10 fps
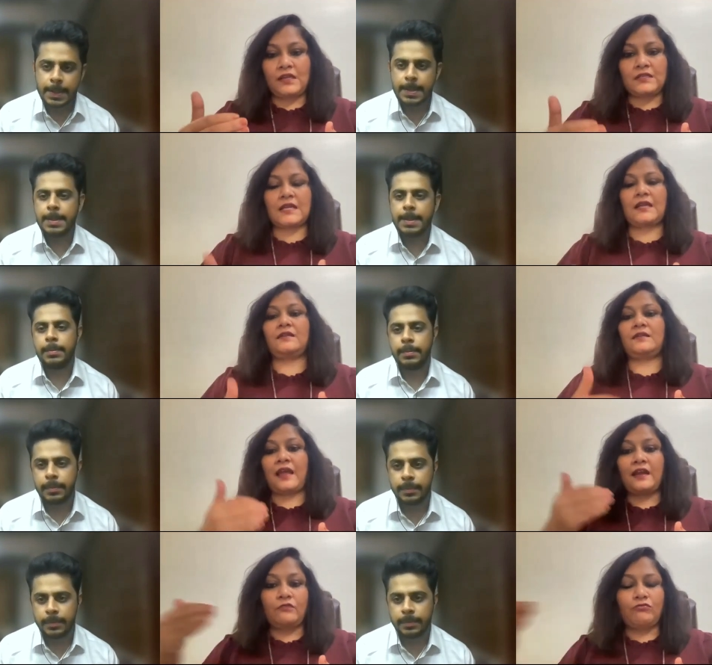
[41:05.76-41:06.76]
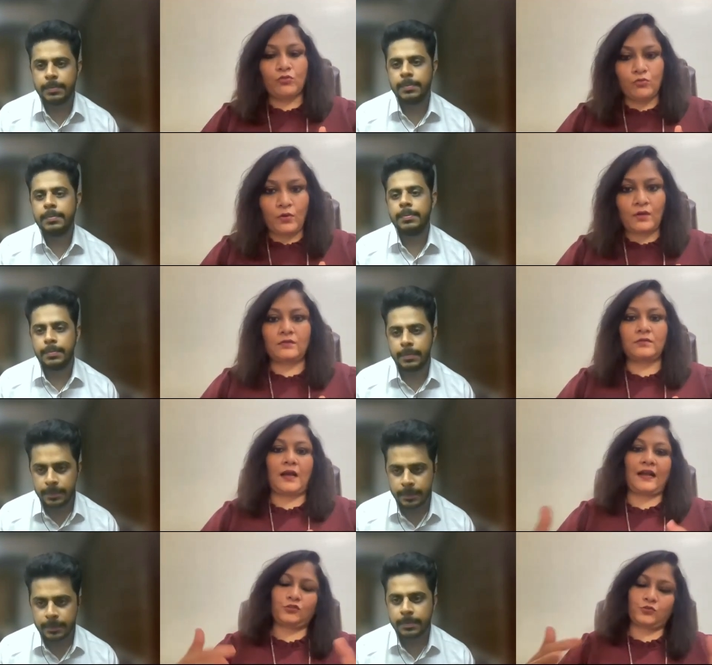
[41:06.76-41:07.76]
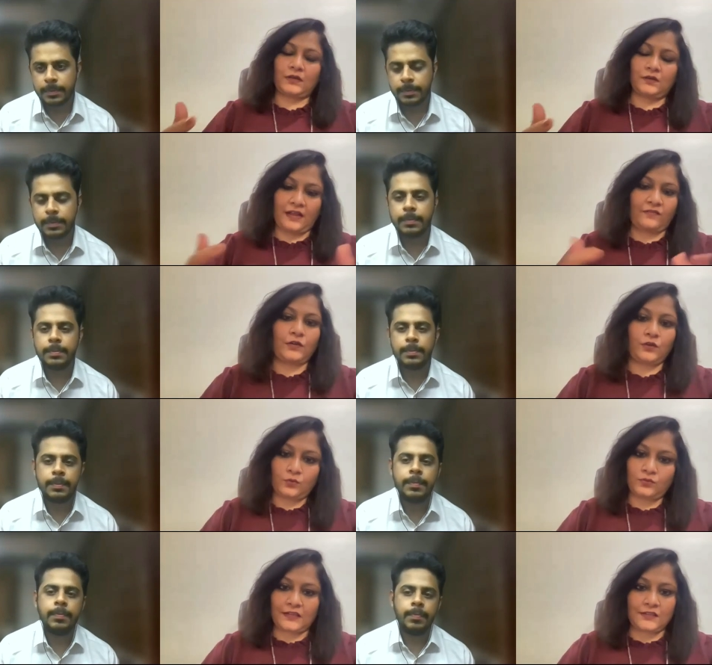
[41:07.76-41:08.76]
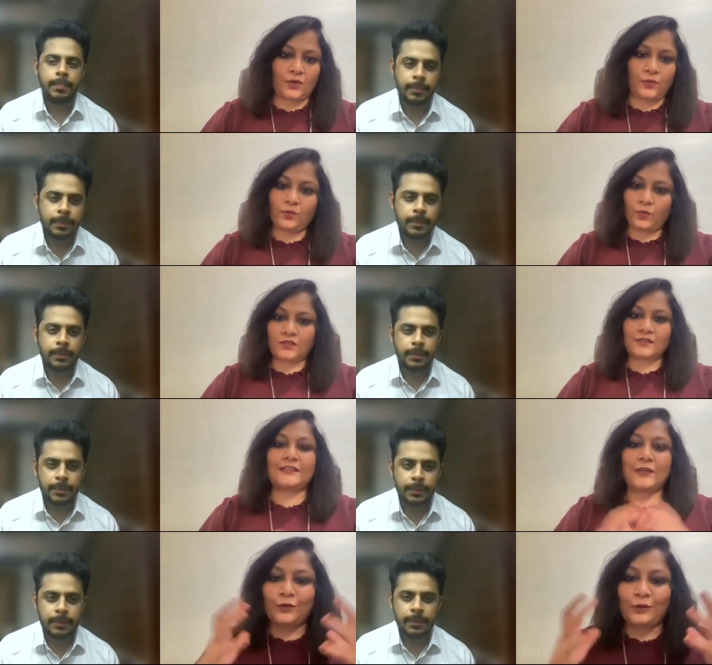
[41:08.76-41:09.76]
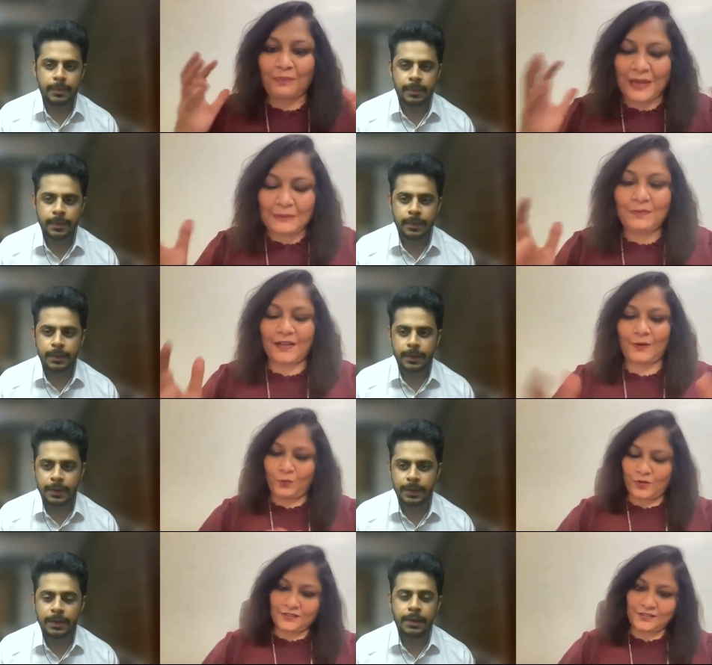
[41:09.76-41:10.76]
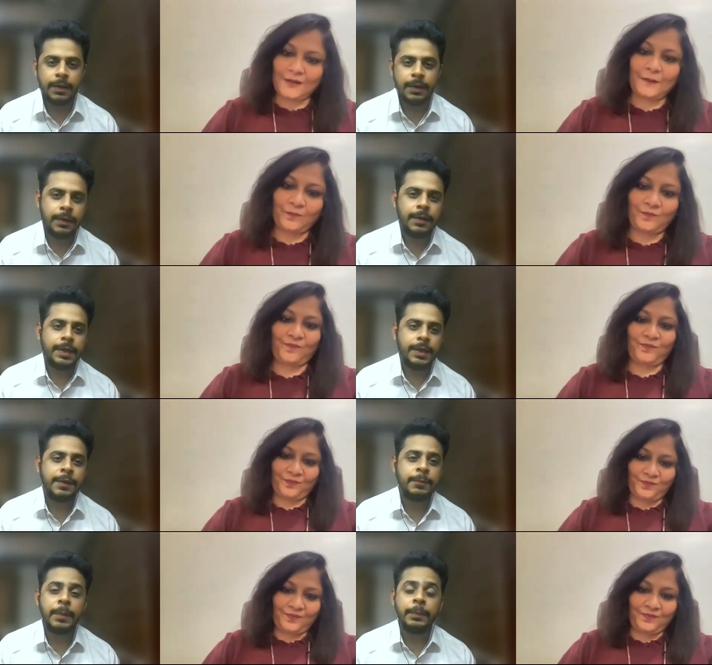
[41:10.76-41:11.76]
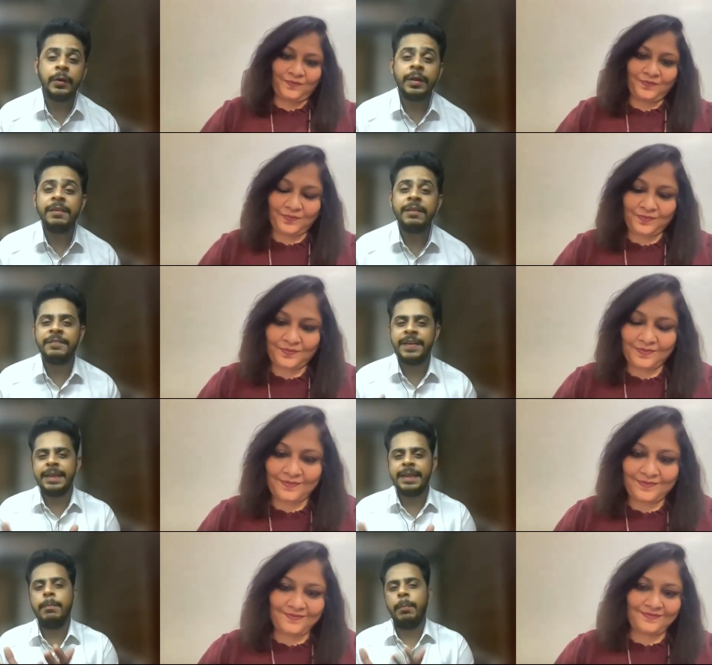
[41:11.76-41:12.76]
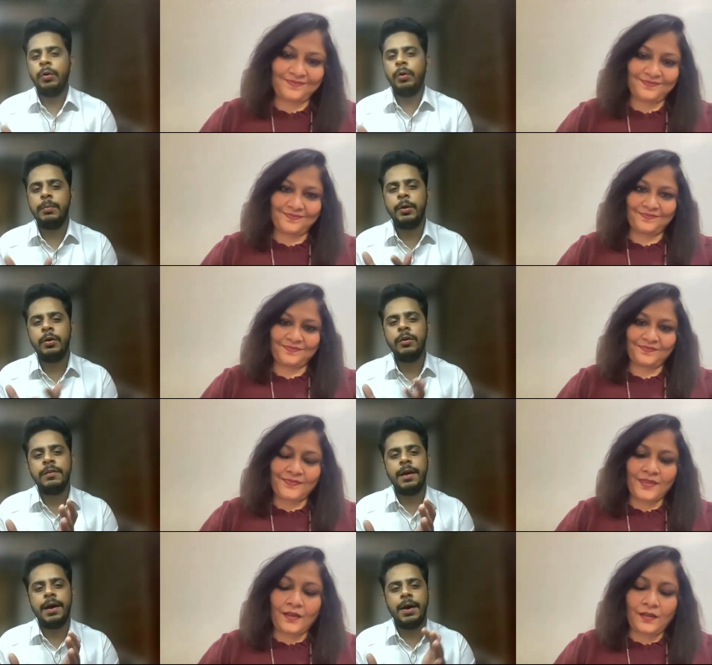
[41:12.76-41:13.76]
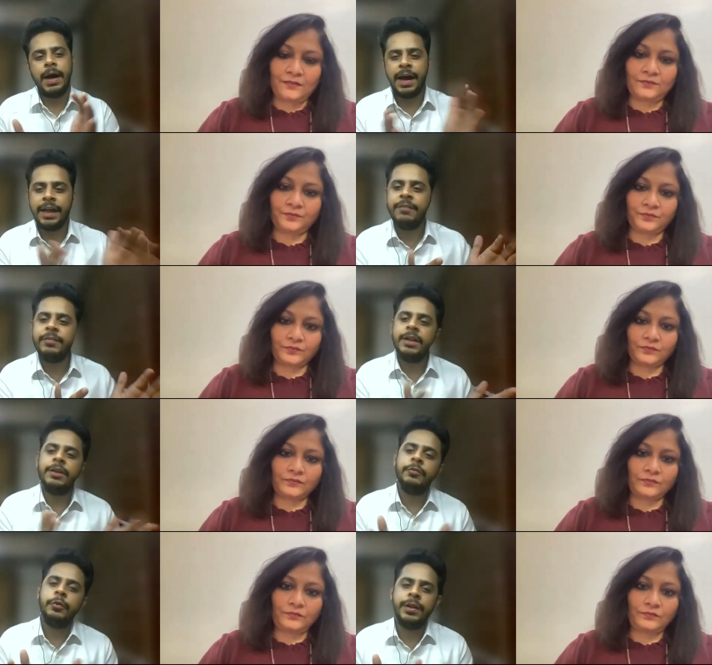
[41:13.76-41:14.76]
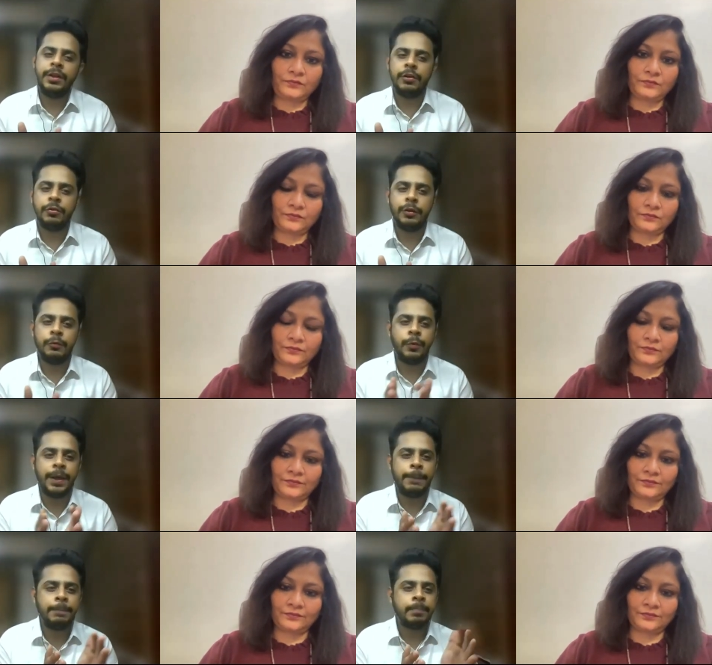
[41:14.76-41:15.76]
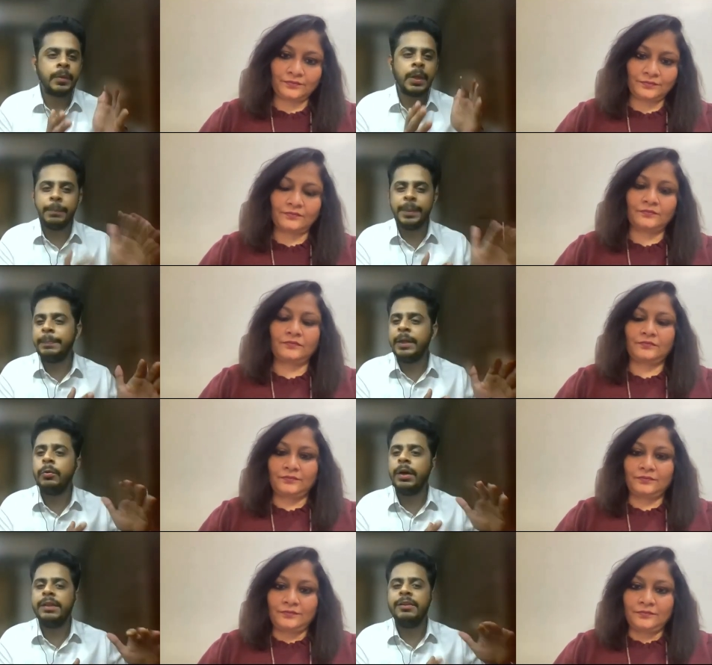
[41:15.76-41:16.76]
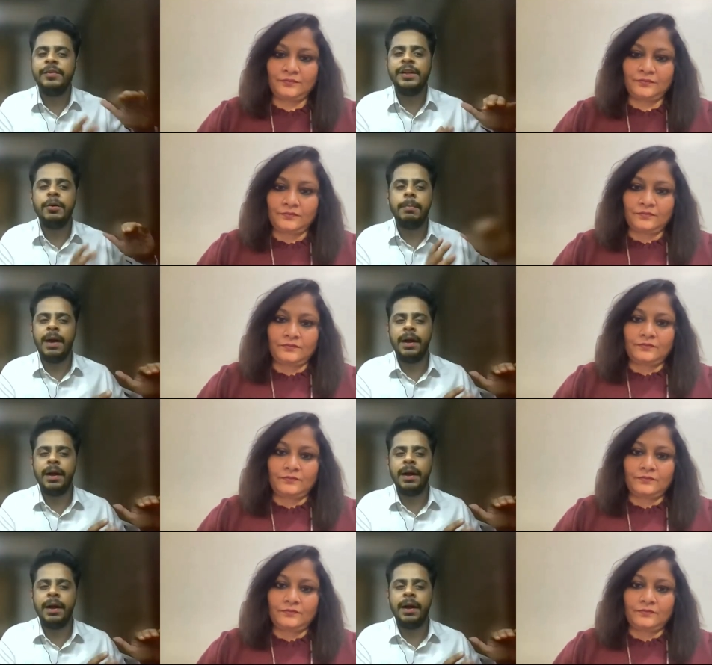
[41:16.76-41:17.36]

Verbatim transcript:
Speaker 1: leads and then to actual revenue that's how it works that's how the pipeline works
Speaker 2: Yes, ma'am, because it's very important because I have done a few internships where people who are in the field of